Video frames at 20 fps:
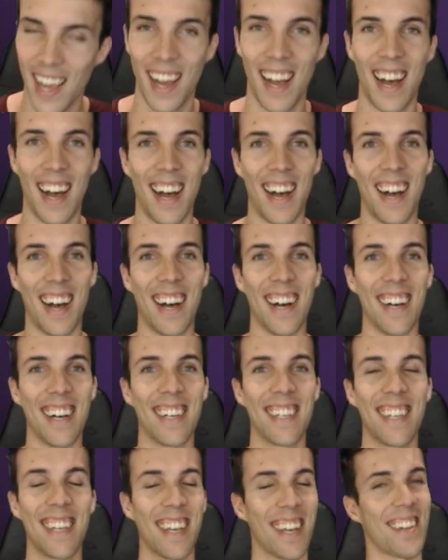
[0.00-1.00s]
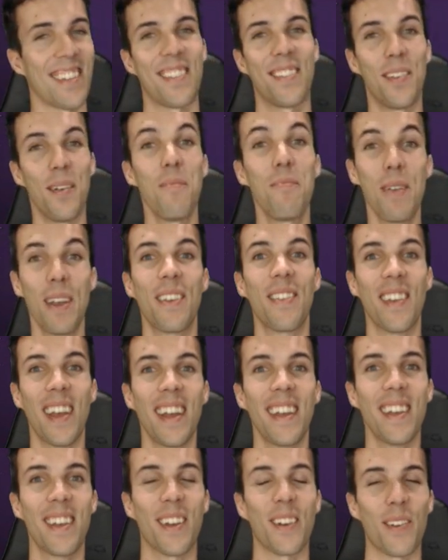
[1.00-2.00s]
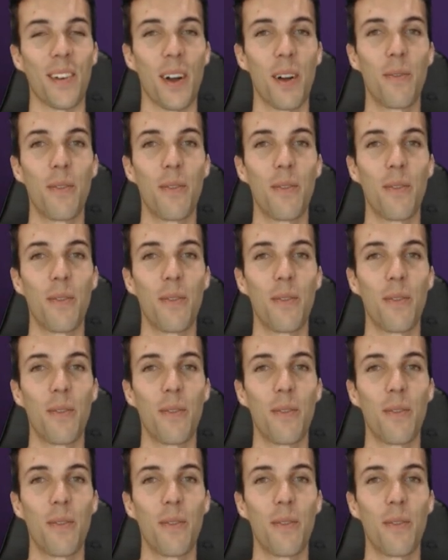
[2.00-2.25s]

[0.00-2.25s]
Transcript: A big thank you.